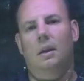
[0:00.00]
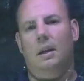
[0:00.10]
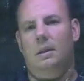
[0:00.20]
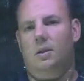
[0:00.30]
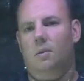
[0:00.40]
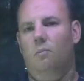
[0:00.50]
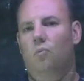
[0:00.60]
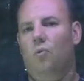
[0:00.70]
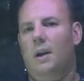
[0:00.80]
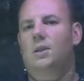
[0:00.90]
is some
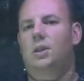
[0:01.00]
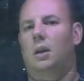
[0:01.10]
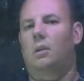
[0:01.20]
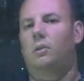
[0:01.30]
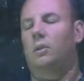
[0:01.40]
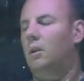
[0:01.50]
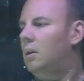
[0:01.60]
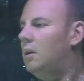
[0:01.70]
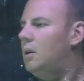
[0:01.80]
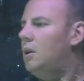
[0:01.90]
ratios.
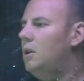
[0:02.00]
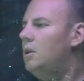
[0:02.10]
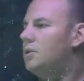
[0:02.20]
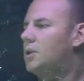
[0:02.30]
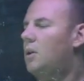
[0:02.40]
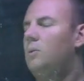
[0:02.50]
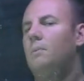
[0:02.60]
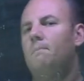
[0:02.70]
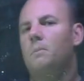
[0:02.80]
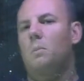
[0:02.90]
So